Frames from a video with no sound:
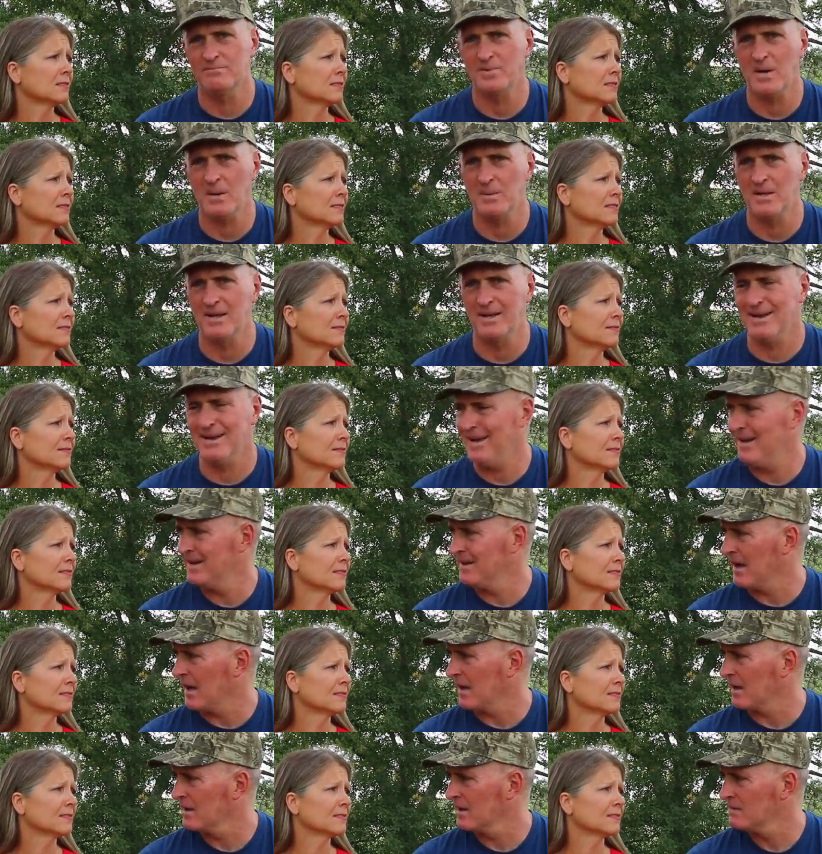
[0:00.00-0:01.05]
Speaker 1: probably in
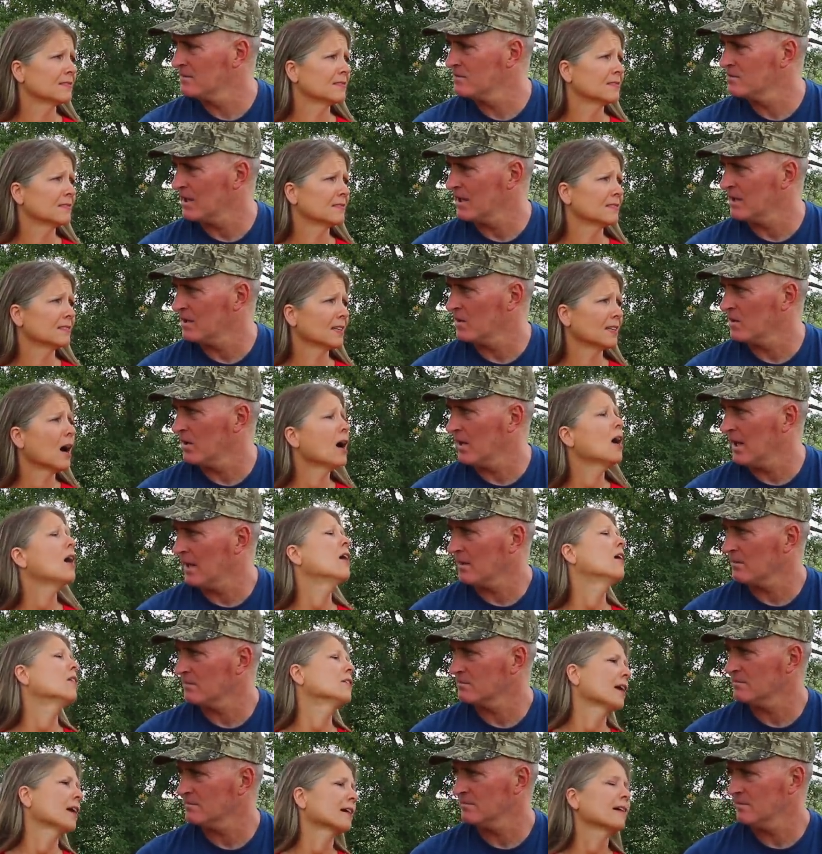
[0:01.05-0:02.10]
Indoc trying to learn. Oh,
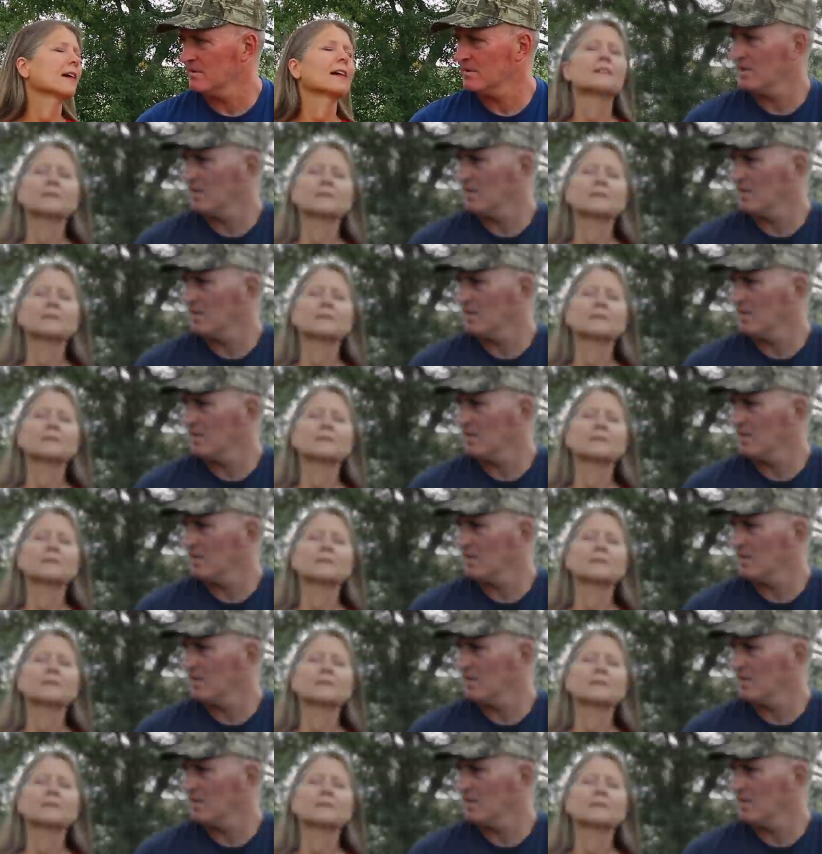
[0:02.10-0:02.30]
how, yeah, yeah.